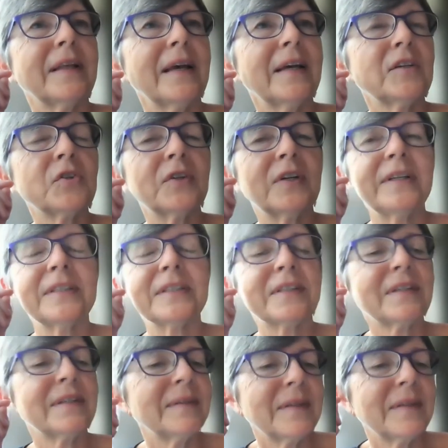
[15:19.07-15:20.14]
actually
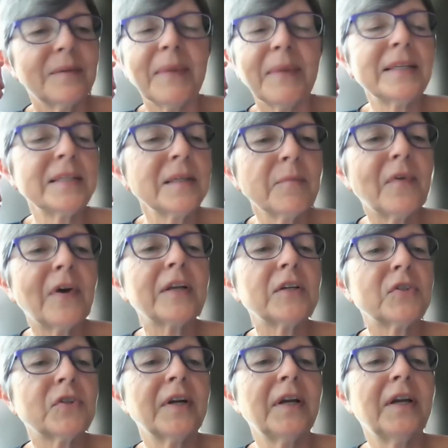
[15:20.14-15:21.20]
it might seem very
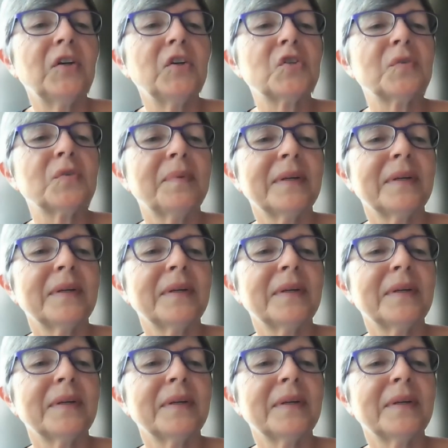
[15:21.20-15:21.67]
strange,